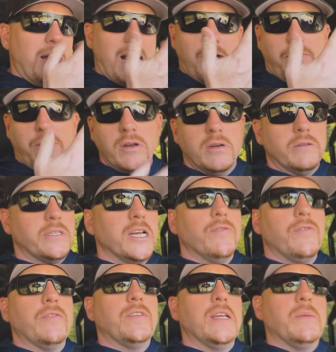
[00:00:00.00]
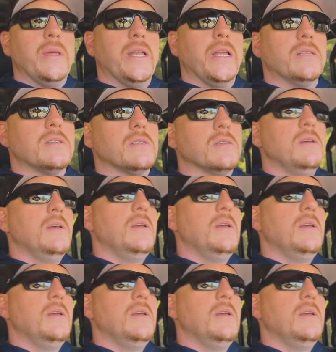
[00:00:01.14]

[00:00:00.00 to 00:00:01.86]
out for 10 or 15 minutes.